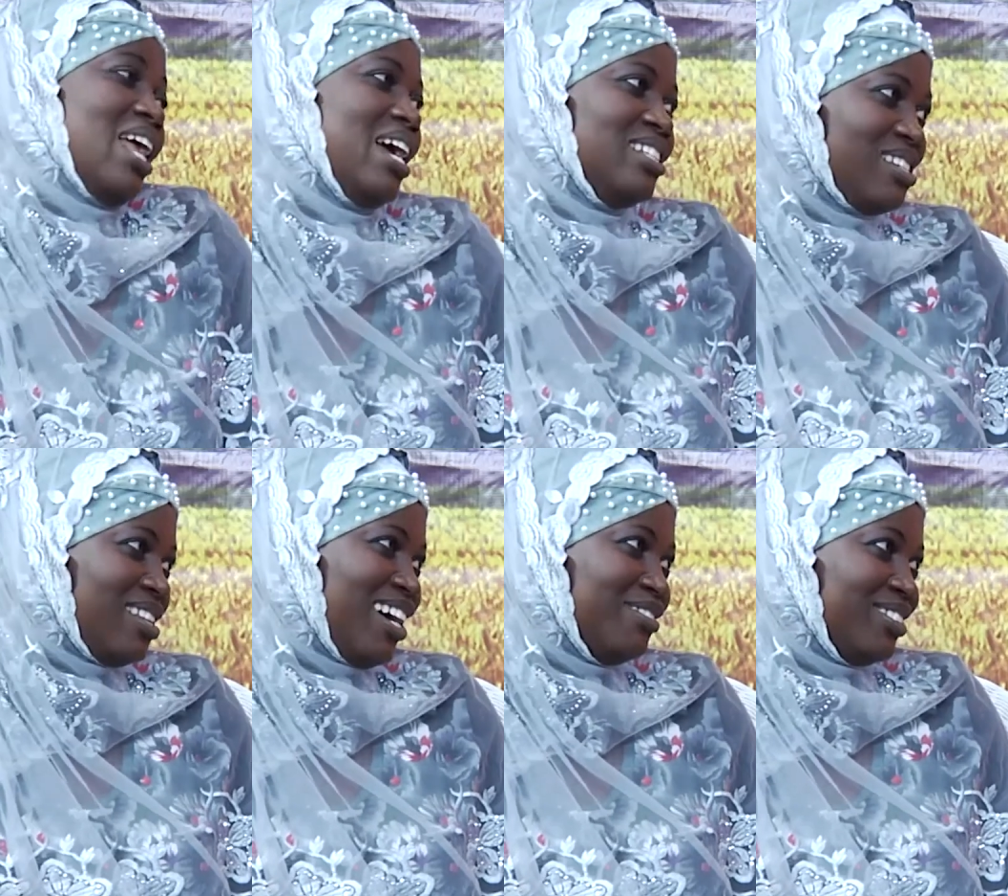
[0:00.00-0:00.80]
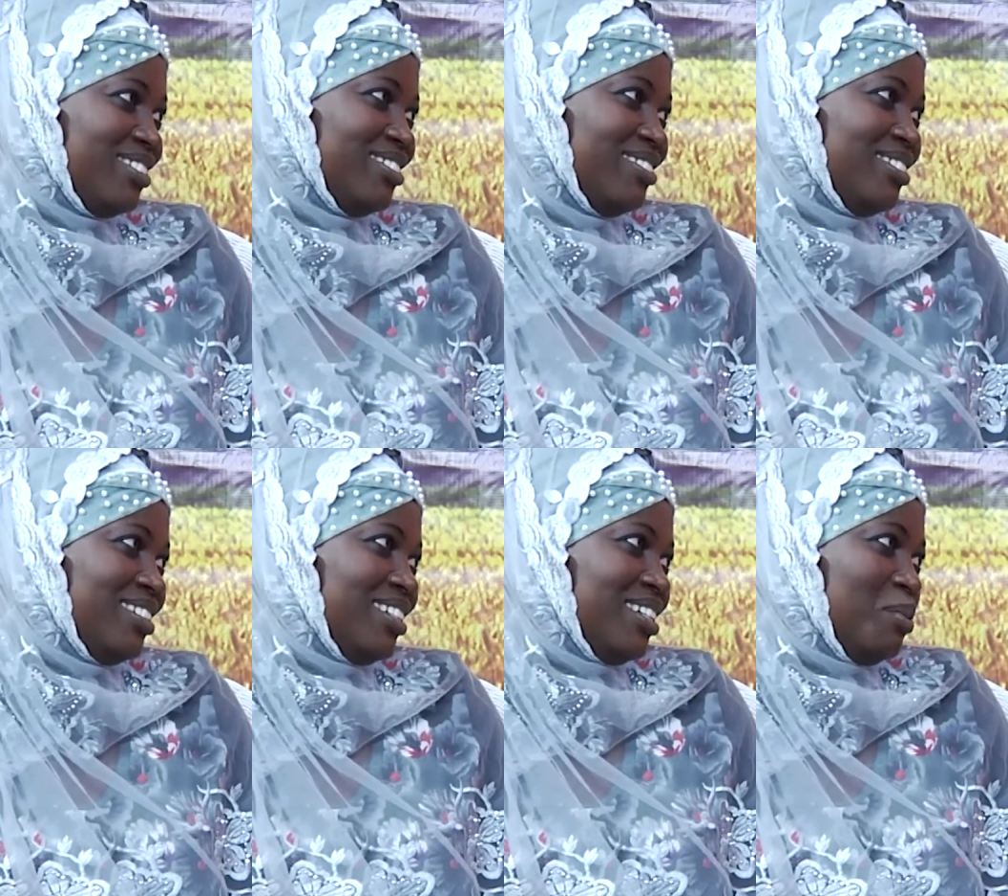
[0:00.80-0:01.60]
I just laughed.
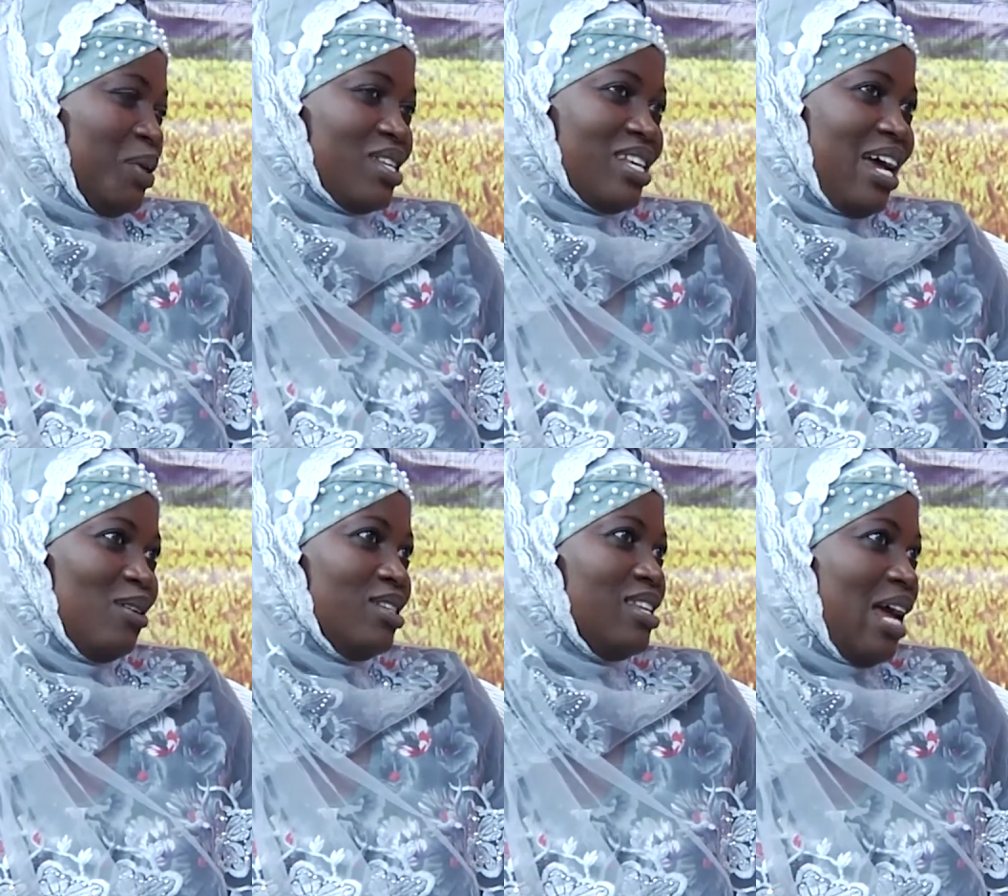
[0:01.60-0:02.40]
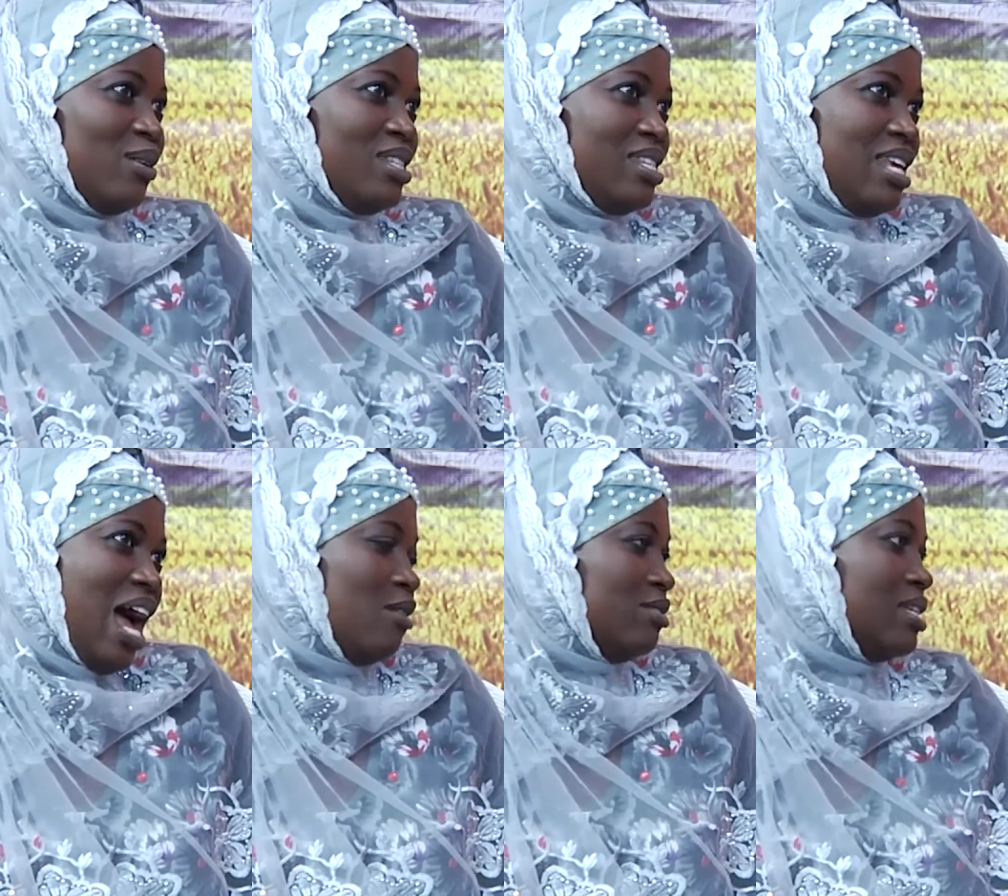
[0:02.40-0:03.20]
Because I don't see
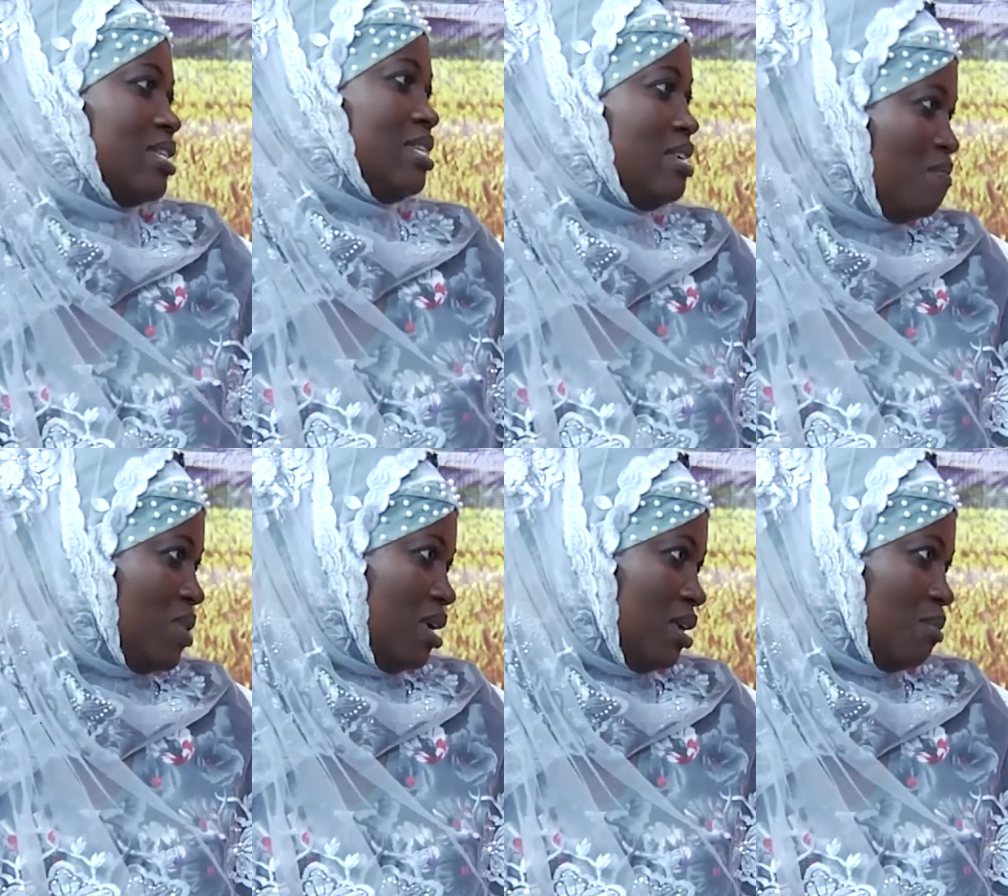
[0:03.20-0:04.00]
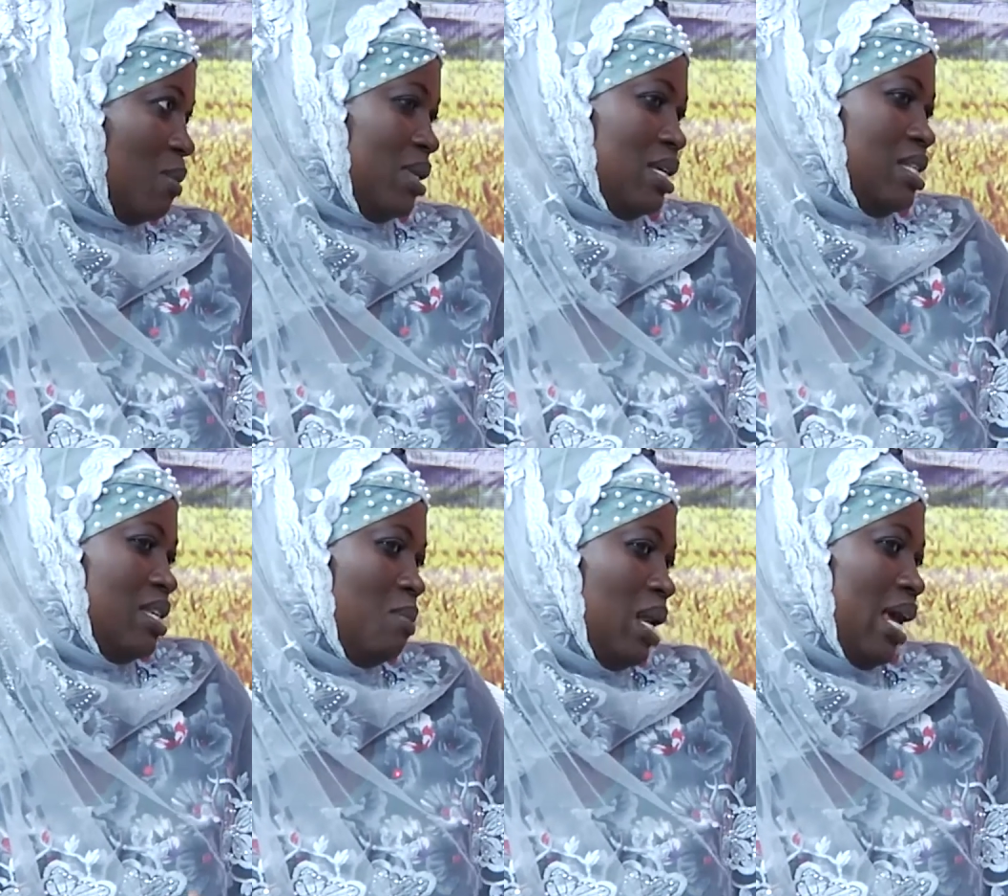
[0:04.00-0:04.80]
how they see me. Maybe they
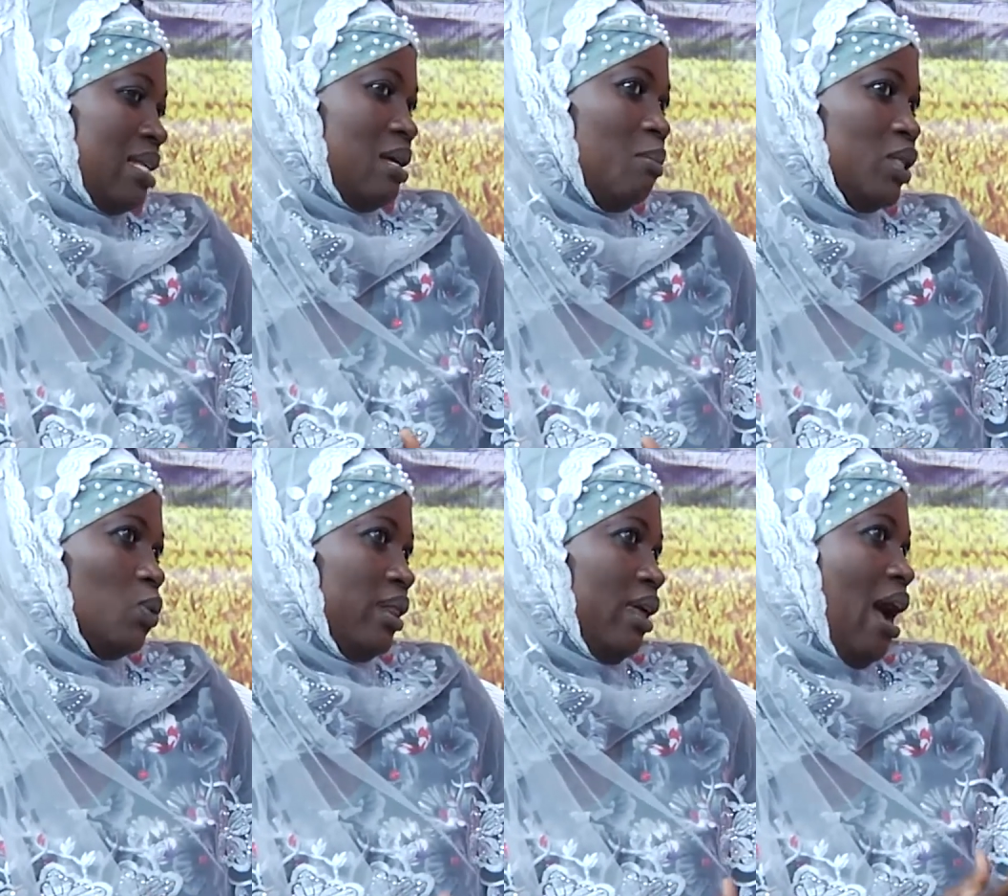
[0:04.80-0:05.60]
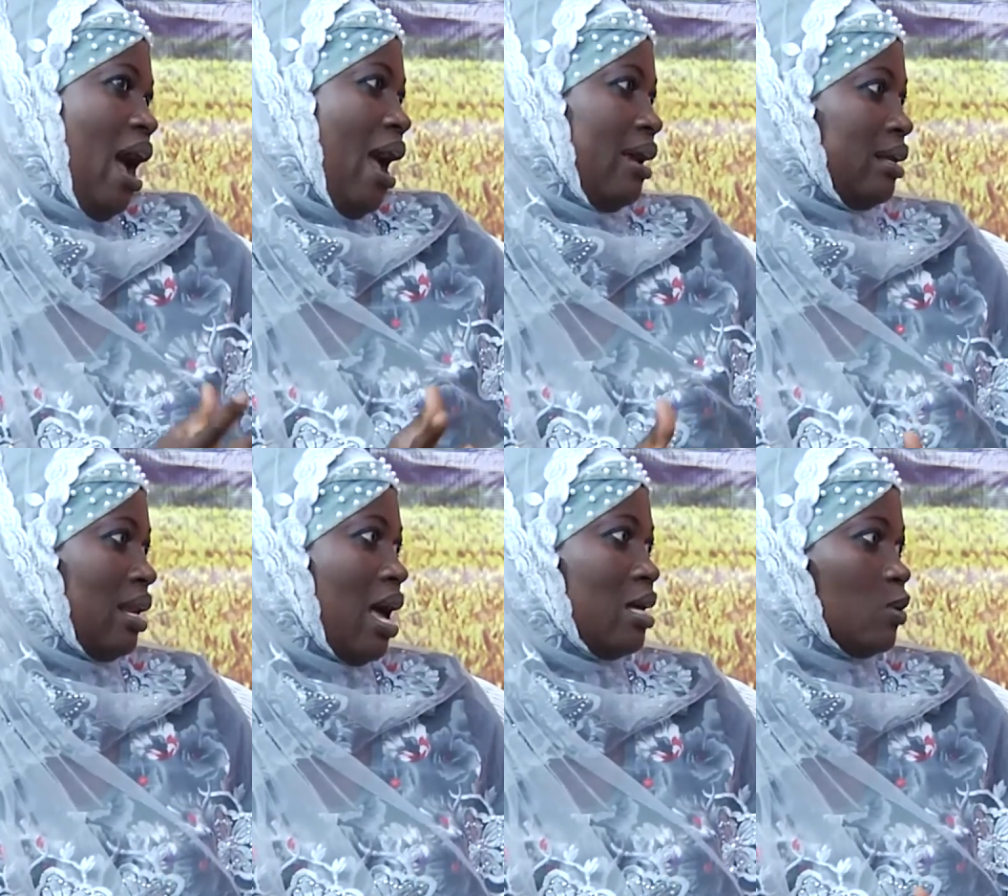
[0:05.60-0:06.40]
see me like somebody with a high
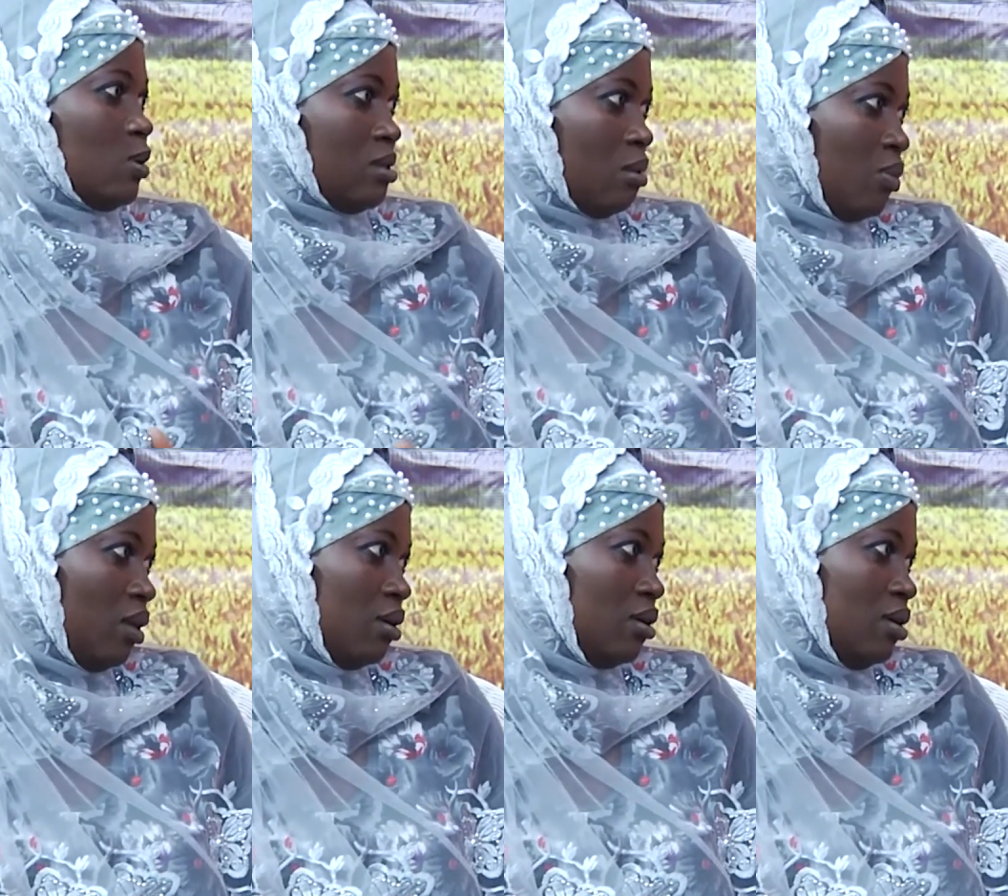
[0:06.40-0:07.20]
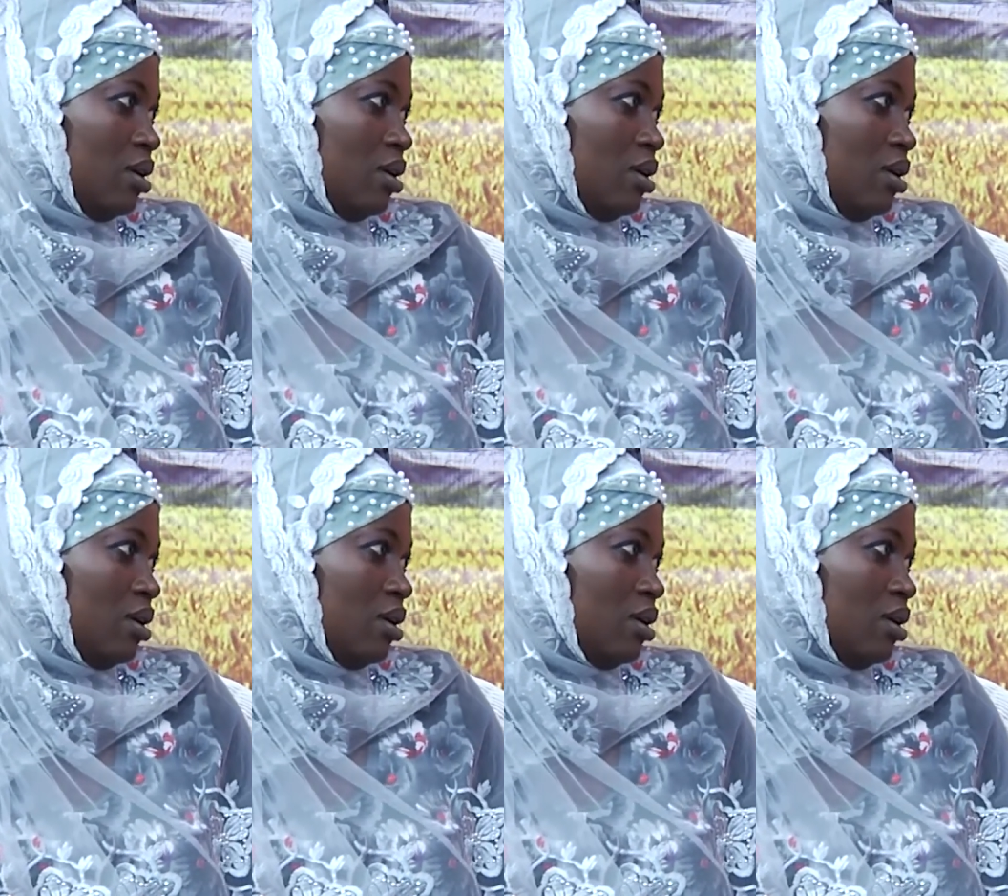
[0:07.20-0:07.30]
class or something.